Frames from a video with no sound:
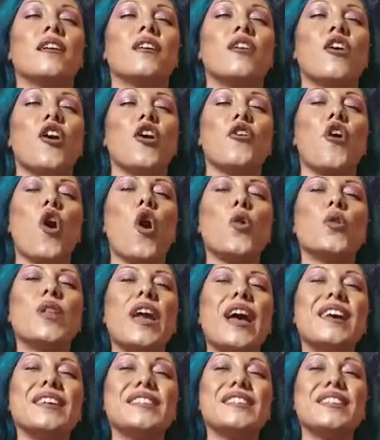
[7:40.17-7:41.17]
her whole
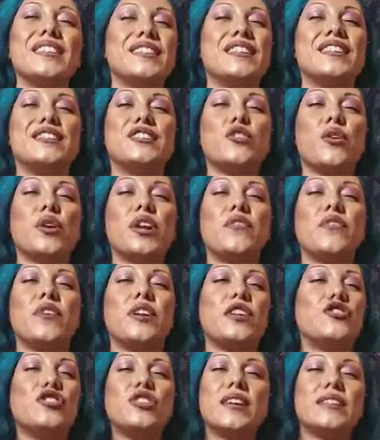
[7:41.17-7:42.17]
essence,
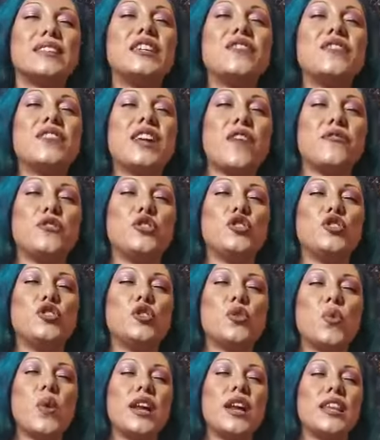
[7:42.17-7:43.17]
she doesn't even have to
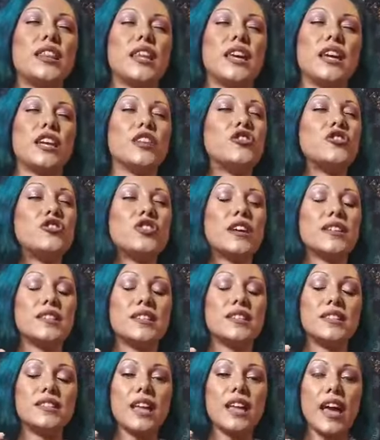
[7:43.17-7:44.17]
do anything. It's just
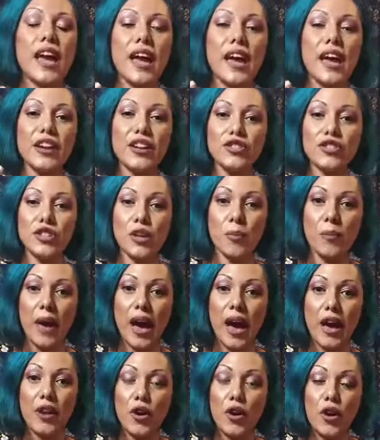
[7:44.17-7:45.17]
this energy
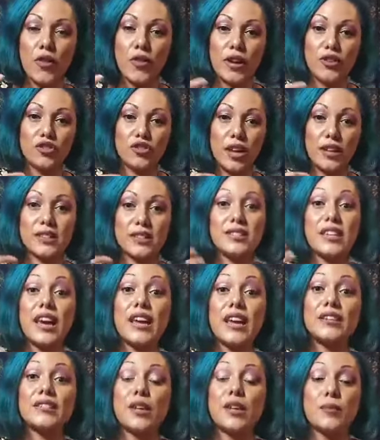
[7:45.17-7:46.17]
about her that just
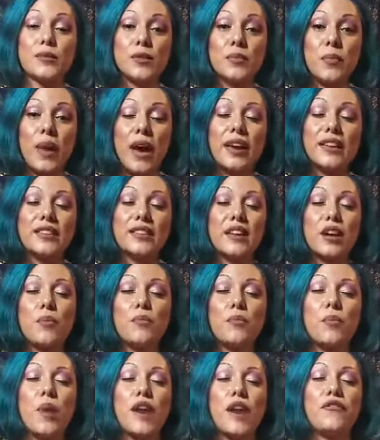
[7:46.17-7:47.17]
takes up space.
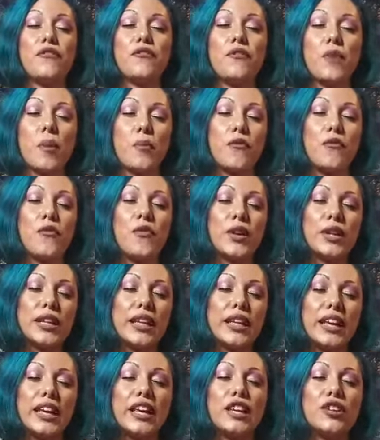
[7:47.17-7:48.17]
And I'm
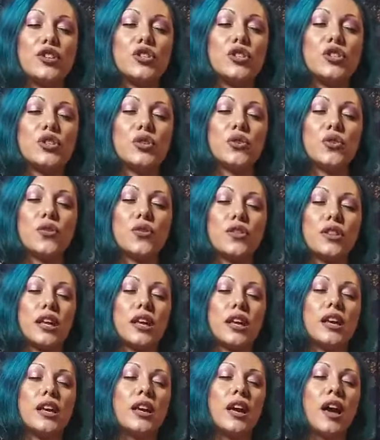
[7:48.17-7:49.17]
feeling into
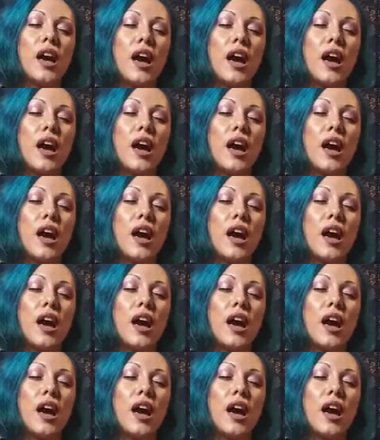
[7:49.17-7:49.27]
the